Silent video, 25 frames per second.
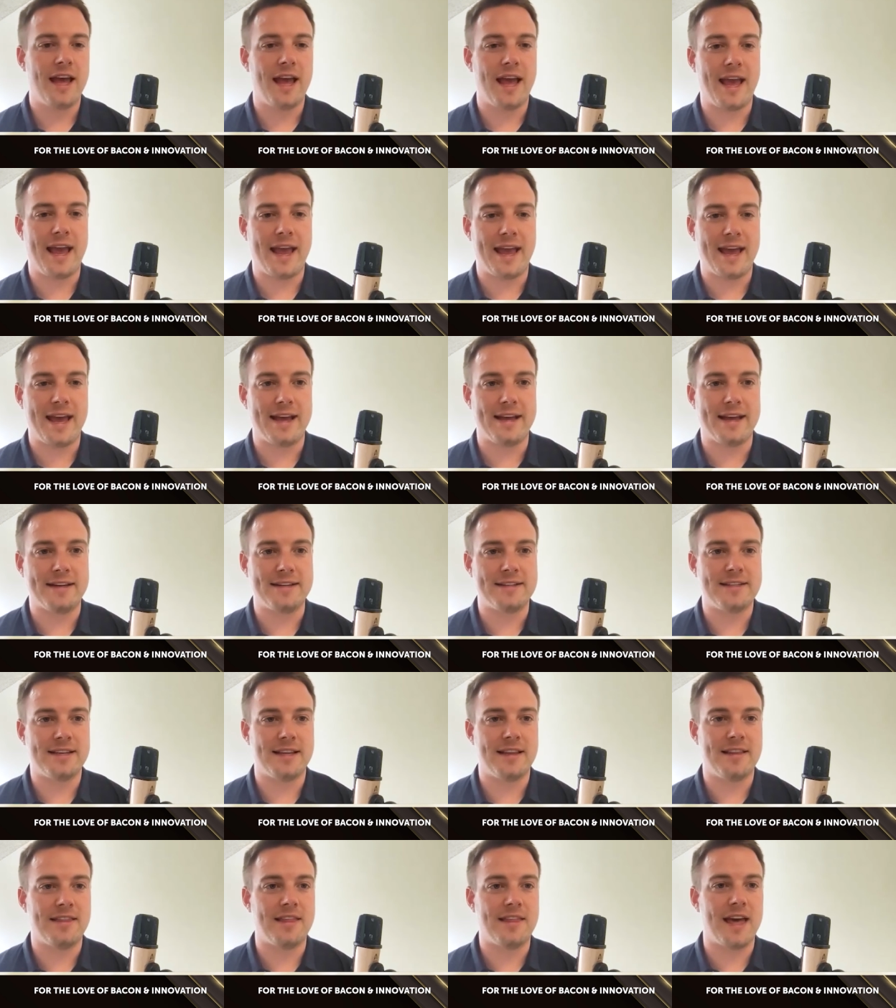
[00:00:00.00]
And
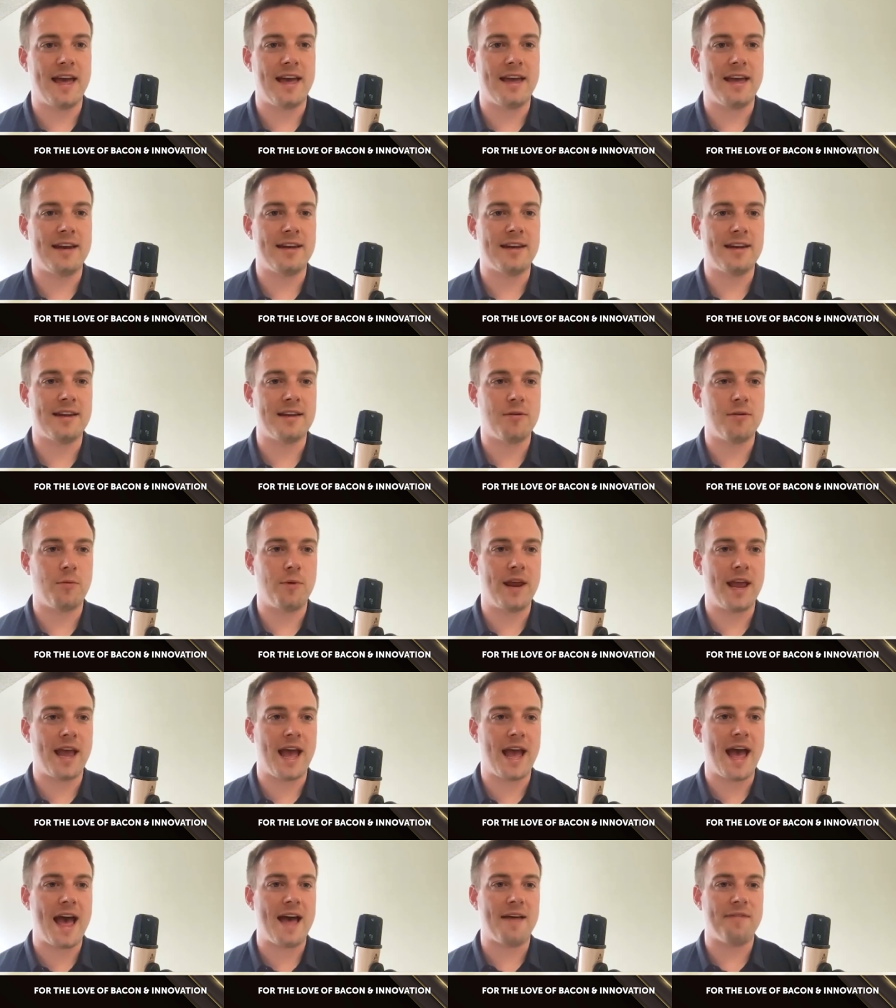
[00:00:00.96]
then
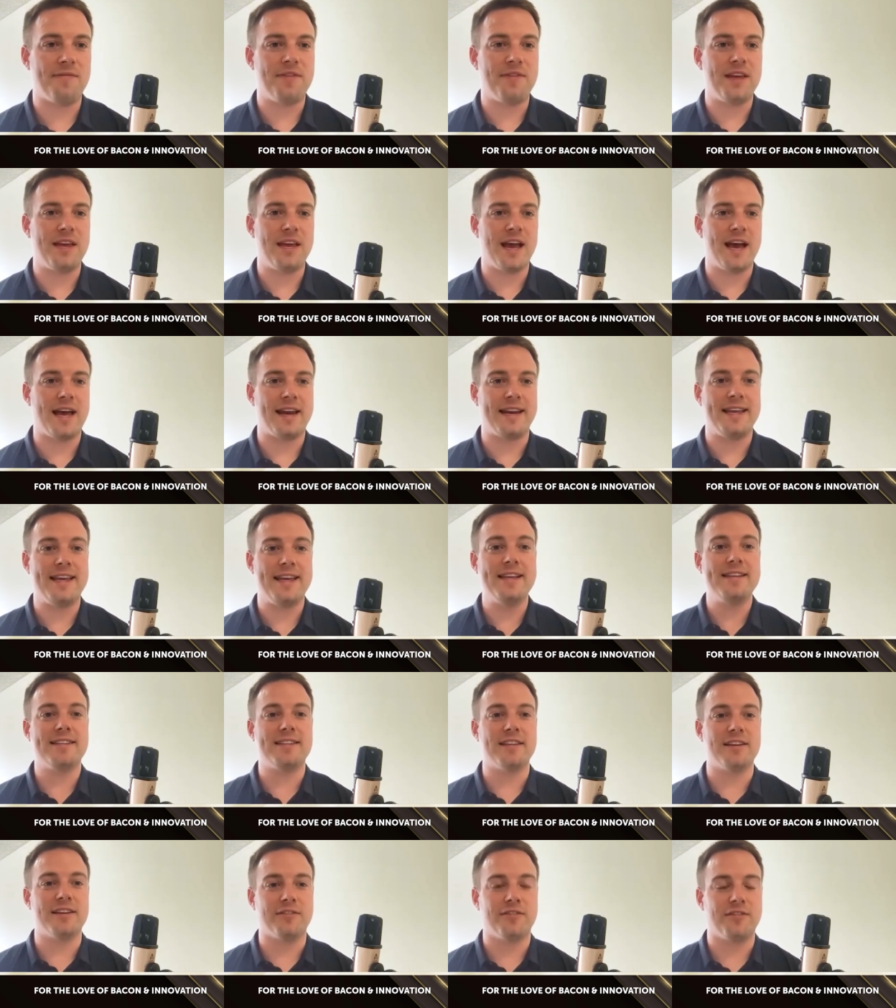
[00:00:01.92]
we had the
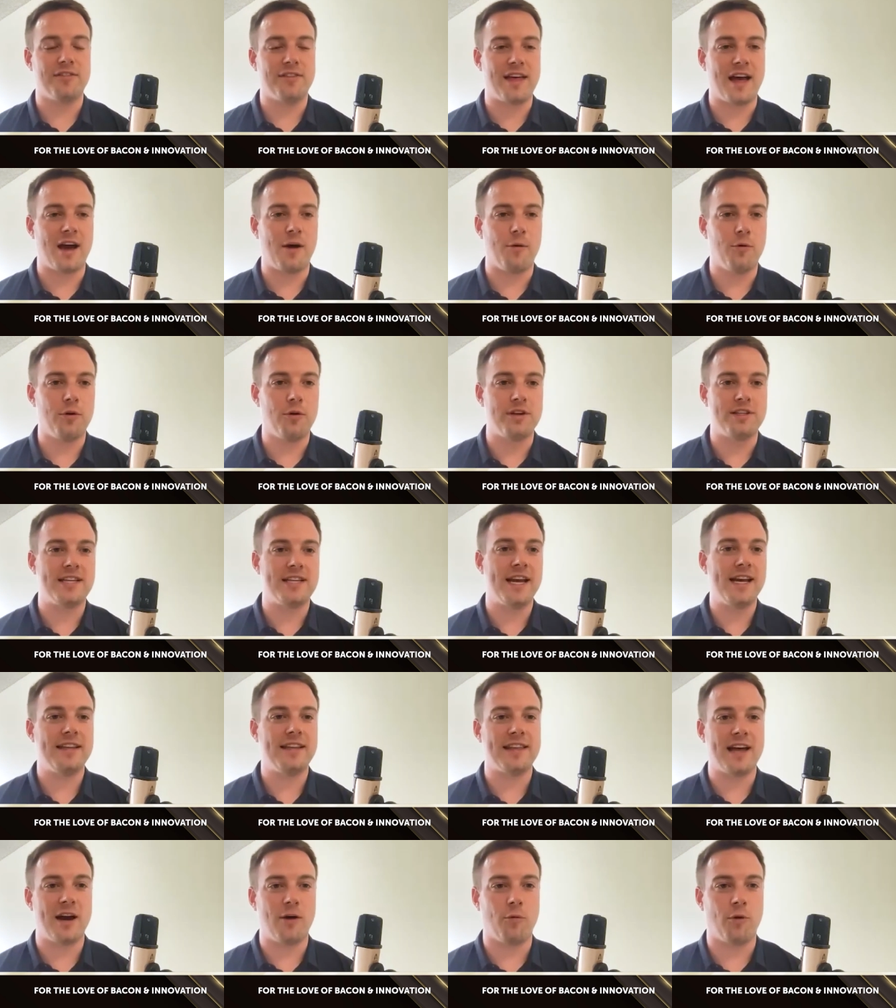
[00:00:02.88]
adhesive that would
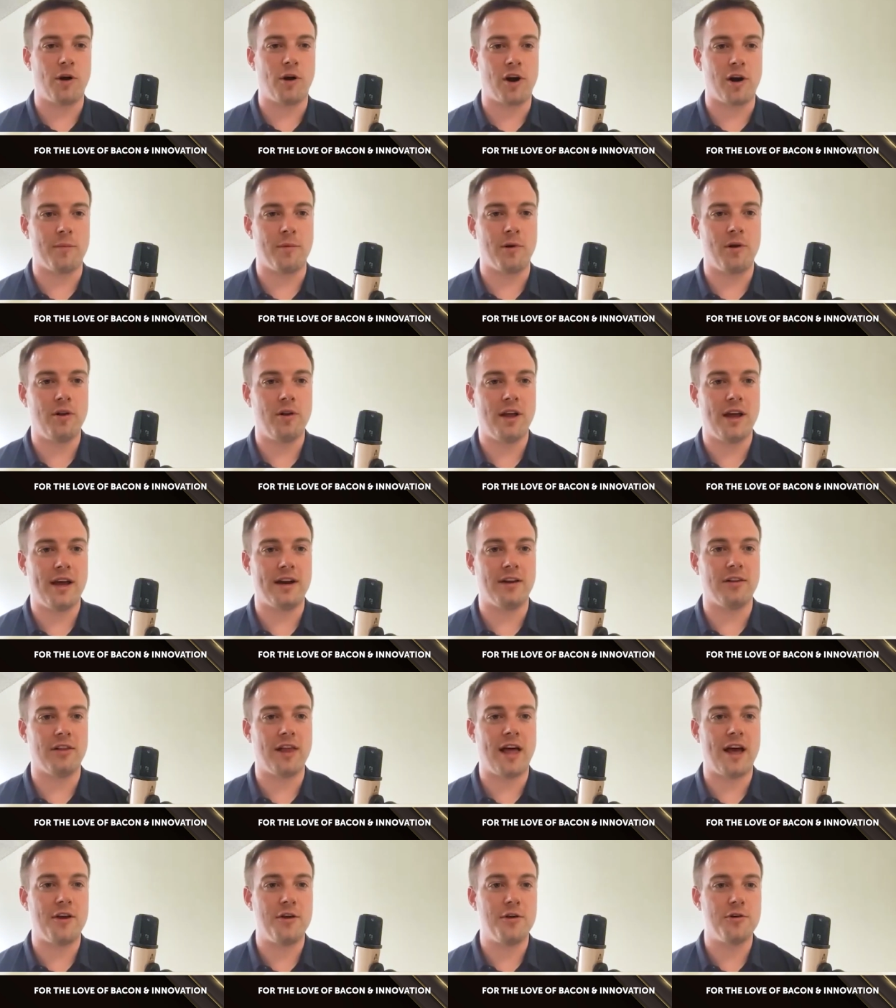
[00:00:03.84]
take that wearable and
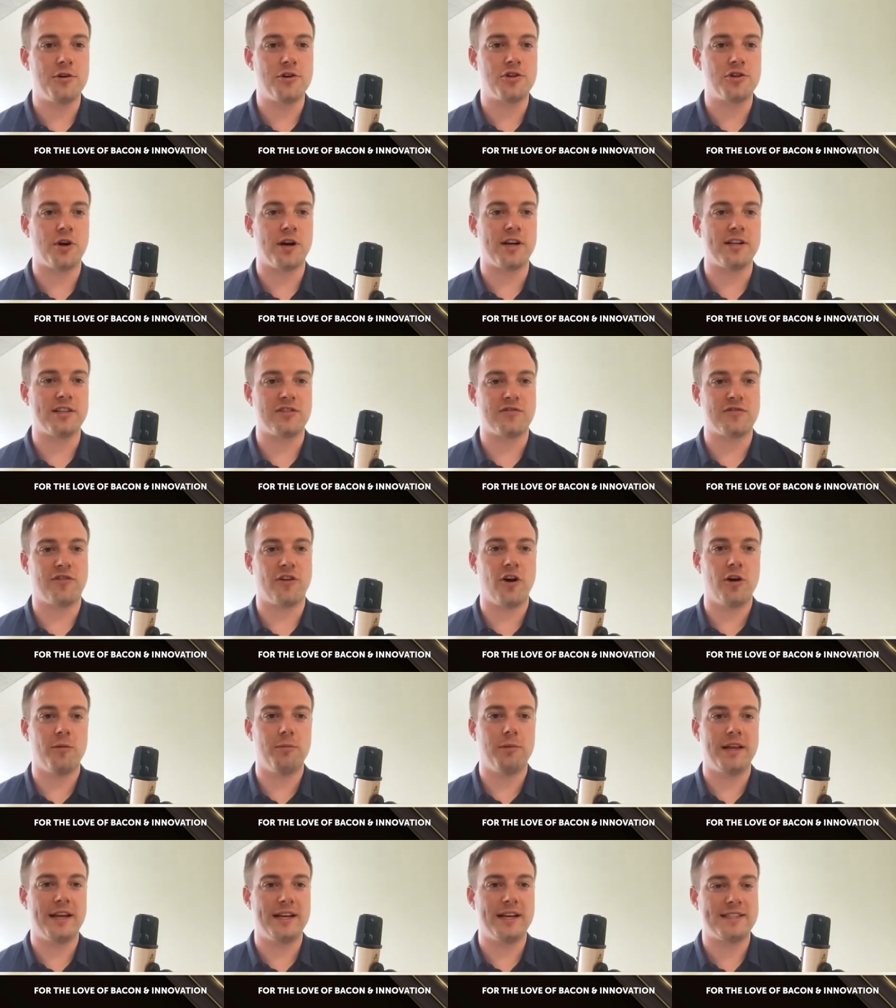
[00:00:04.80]
allow you to
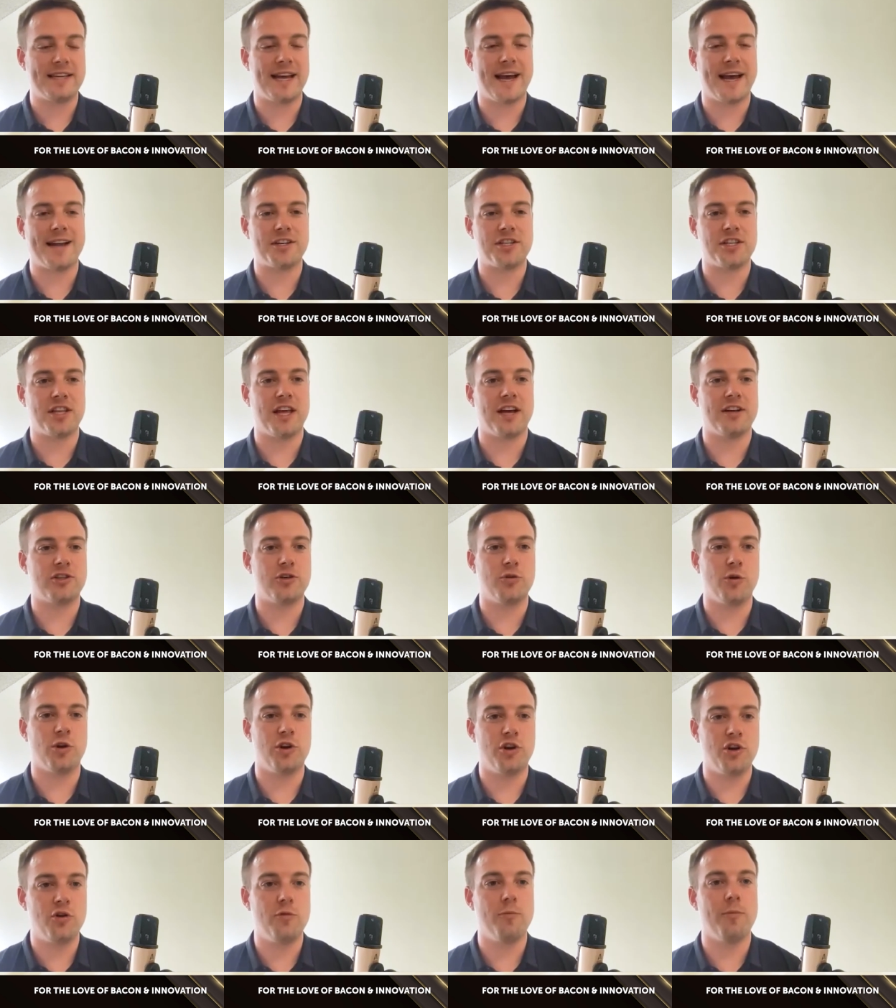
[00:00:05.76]
transferably attach that
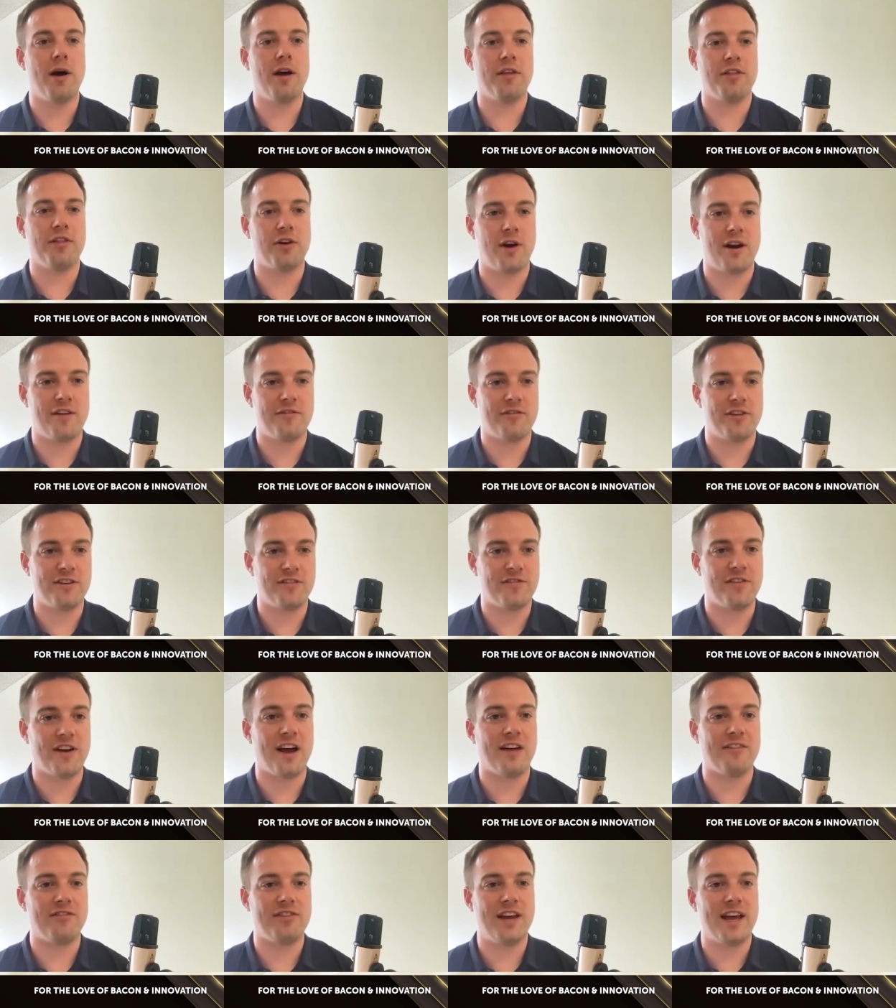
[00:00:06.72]
to a new mother every
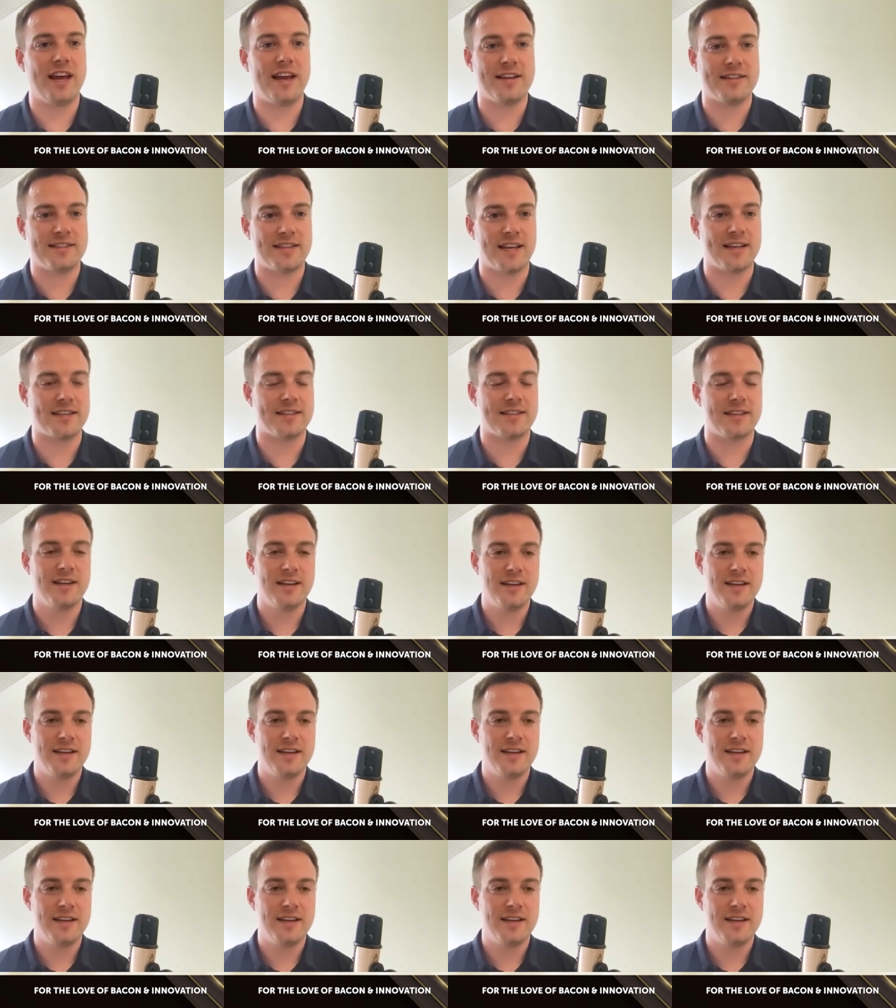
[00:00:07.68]
five days as